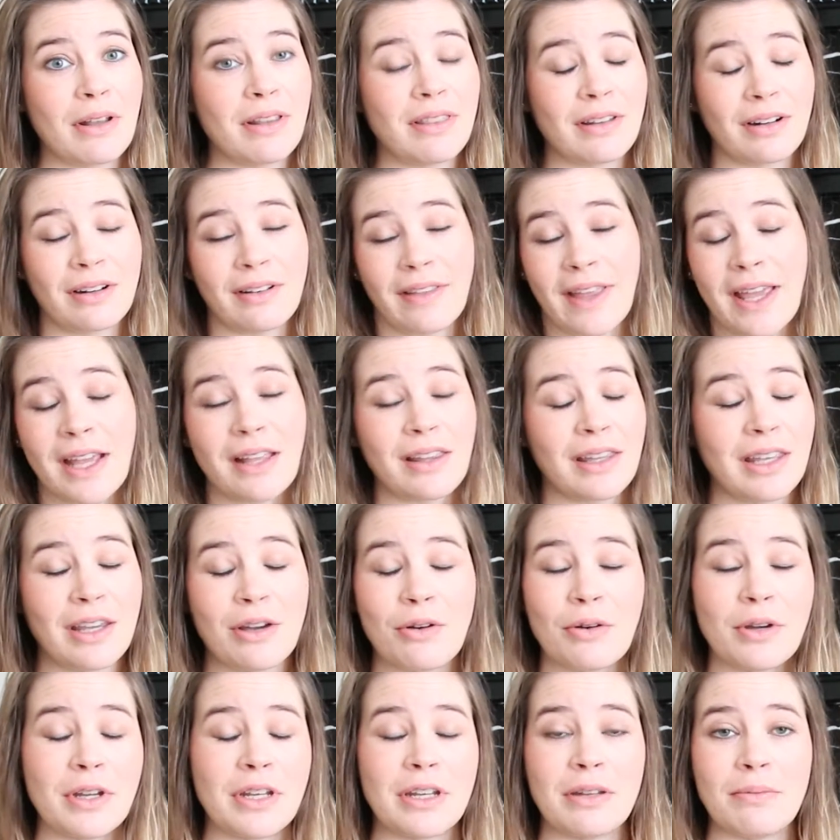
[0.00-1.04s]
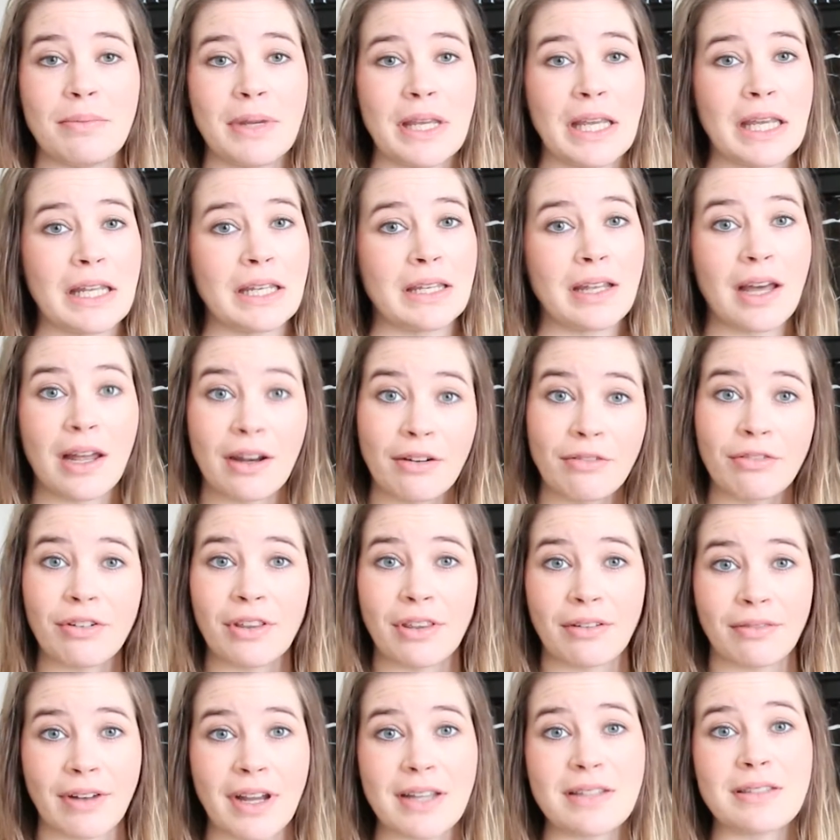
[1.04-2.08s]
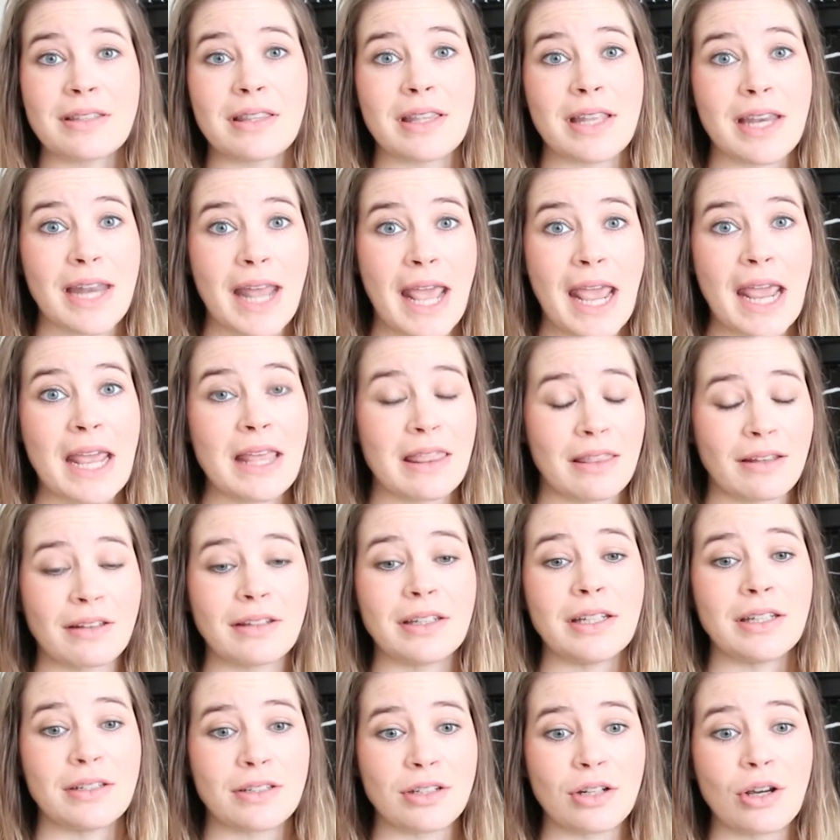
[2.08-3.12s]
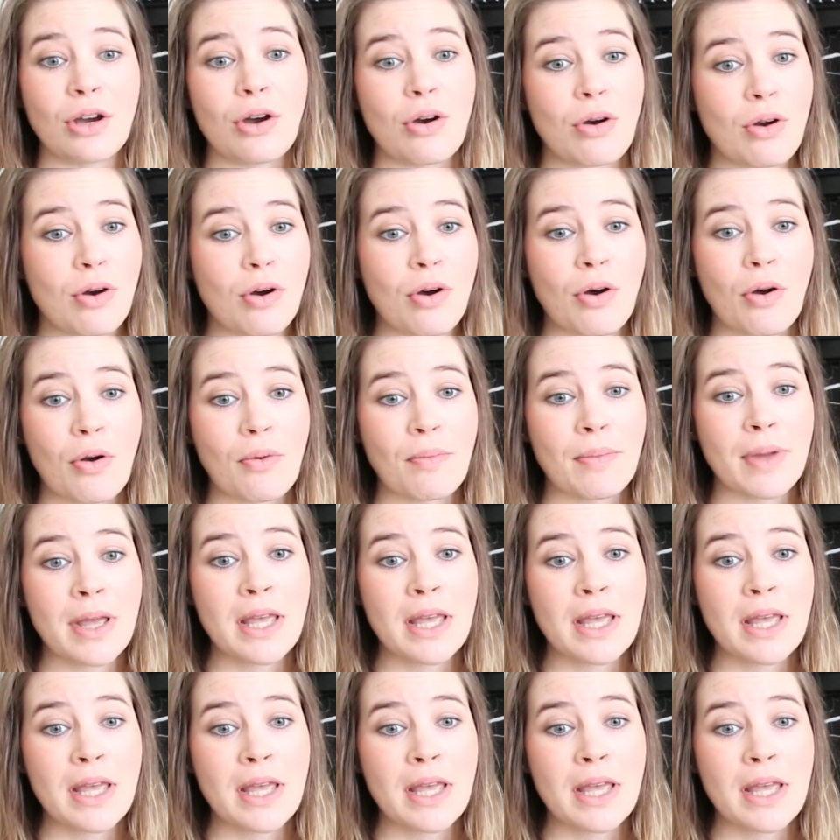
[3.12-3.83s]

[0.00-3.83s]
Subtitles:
and they're likely going to be done for the rest of the day and they'll need to go home.